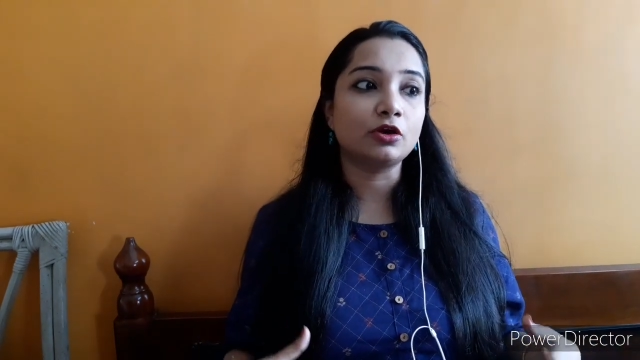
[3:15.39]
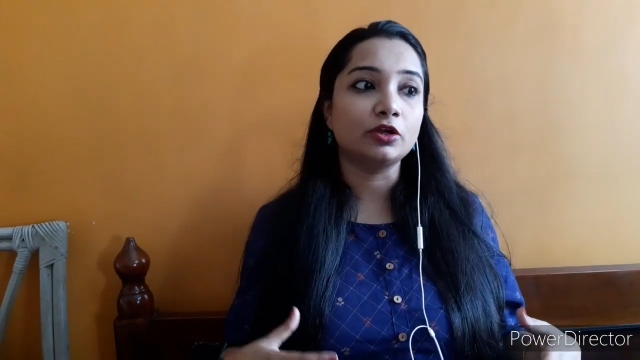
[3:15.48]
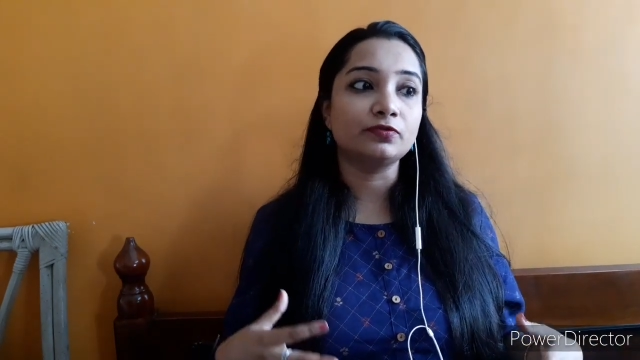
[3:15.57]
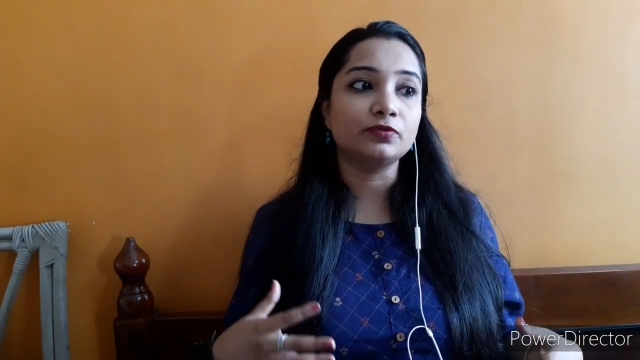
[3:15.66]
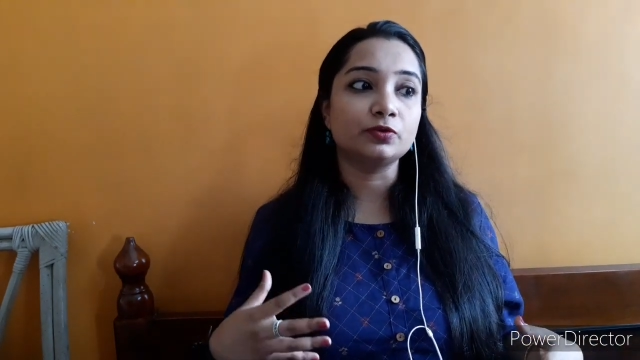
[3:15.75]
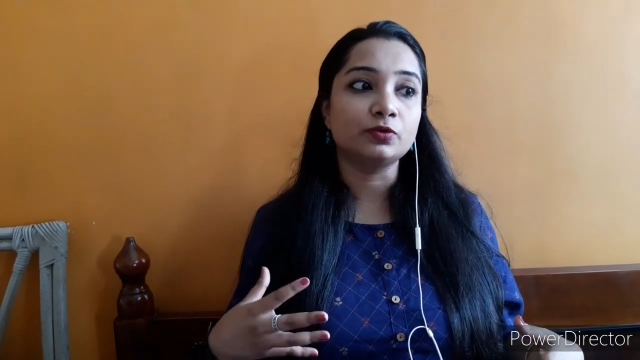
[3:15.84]
or
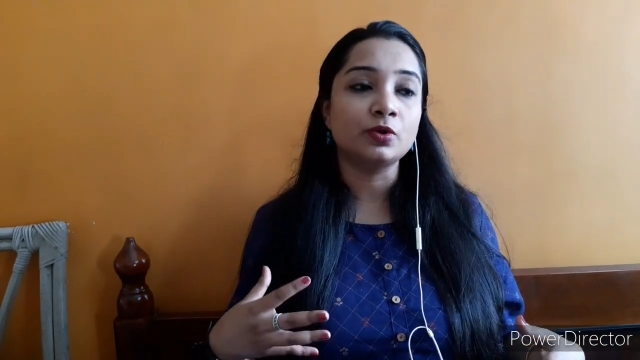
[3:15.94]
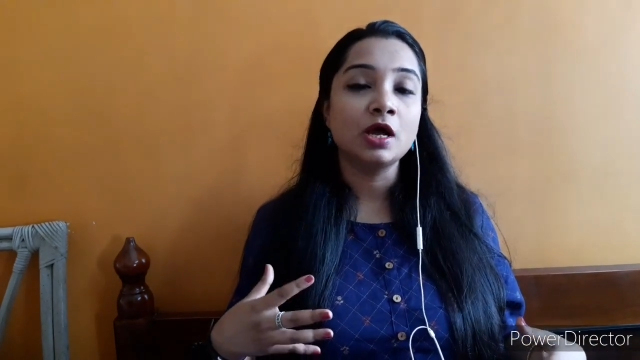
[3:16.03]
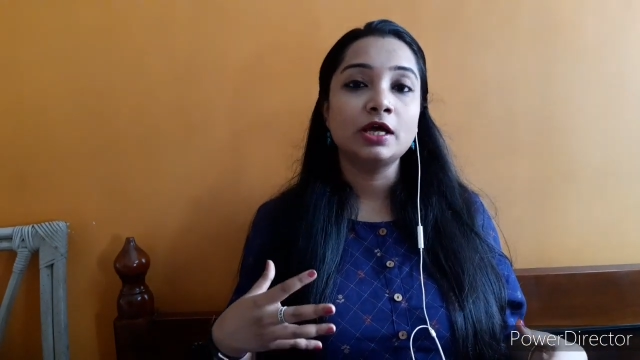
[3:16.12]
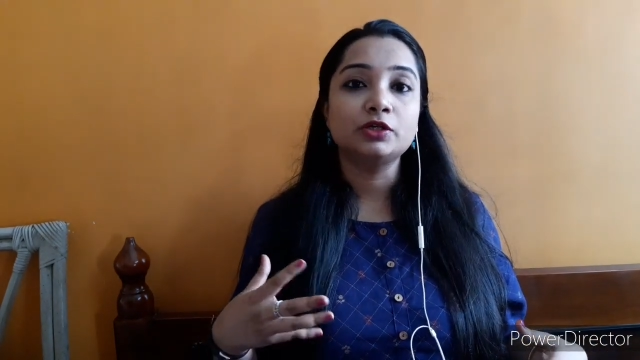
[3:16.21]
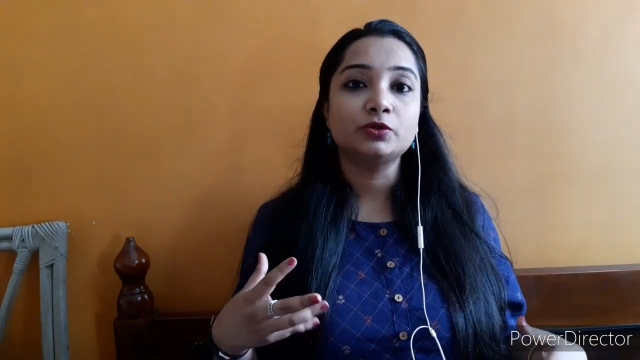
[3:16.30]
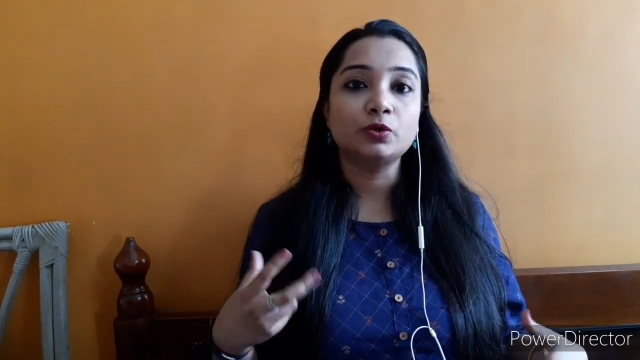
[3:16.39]
if you
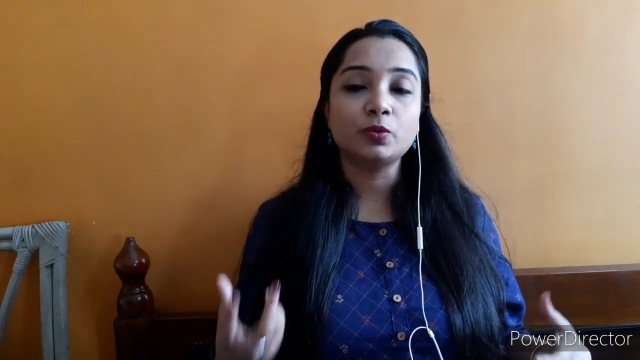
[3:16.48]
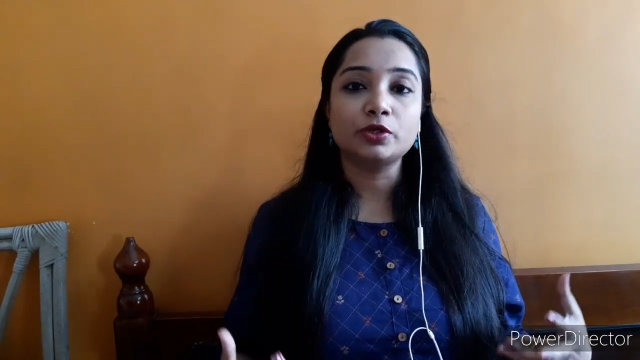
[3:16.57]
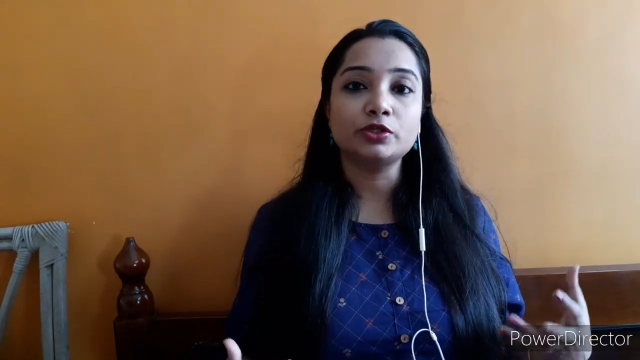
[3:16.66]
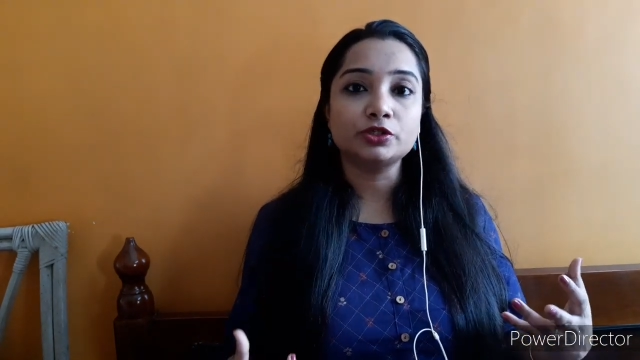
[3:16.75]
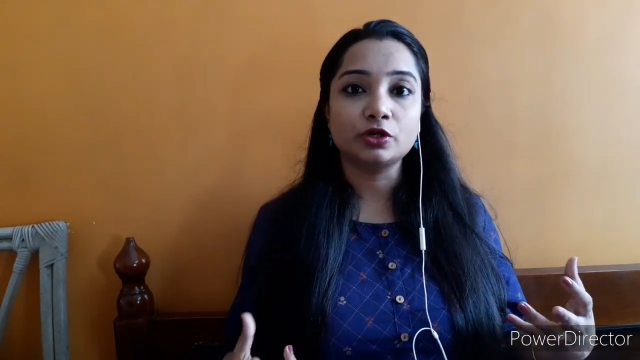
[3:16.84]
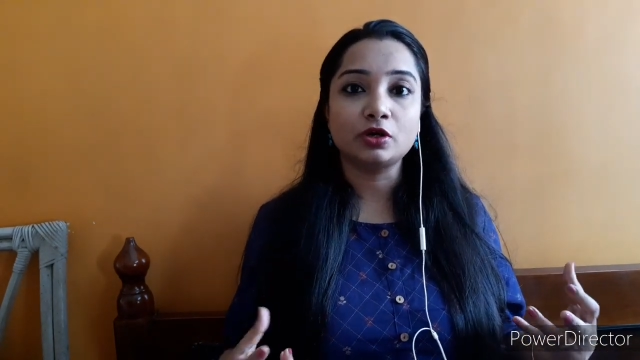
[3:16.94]
don't
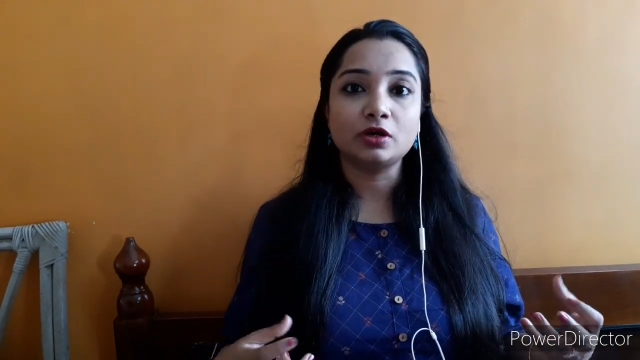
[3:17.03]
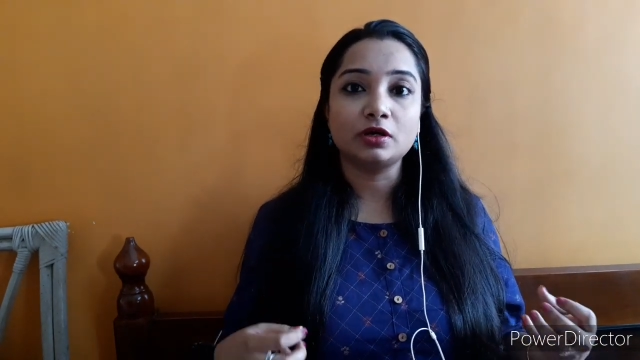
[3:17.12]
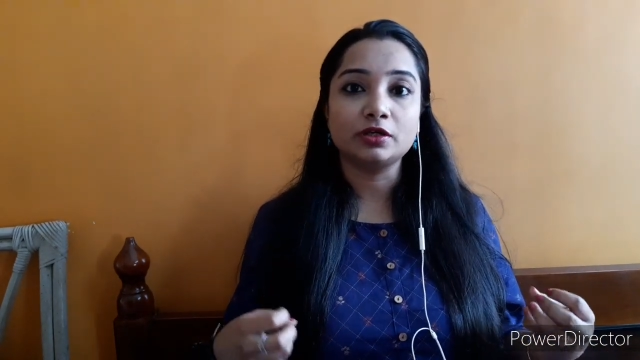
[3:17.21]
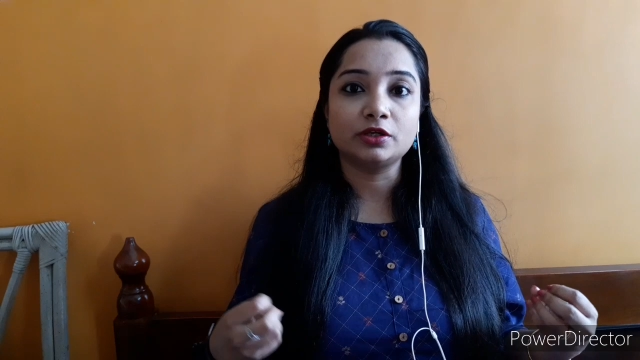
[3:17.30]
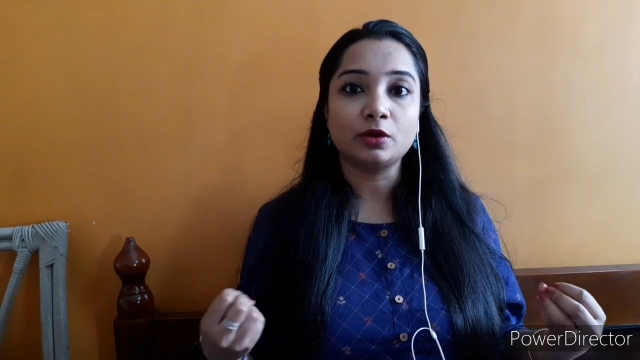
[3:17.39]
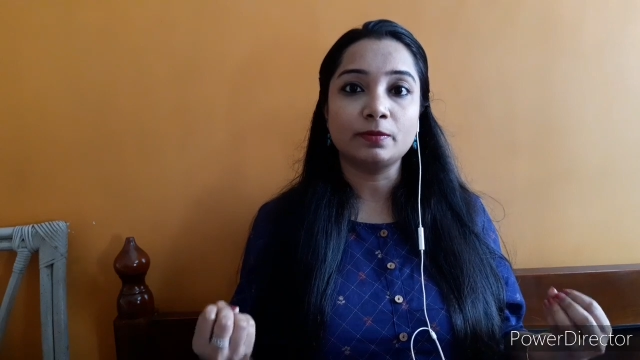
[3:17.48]
want your